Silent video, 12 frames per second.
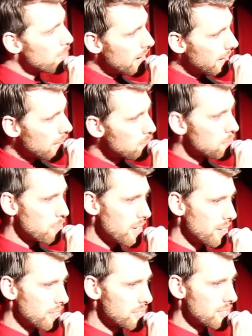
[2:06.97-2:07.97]
my name's
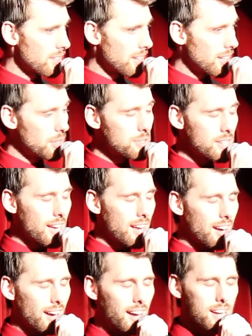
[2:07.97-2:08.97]
Pierce. And you
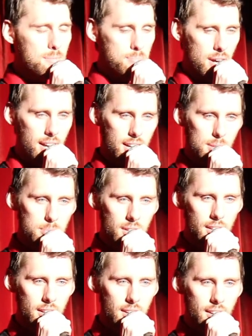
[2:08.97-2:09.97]
say, hi, Bob.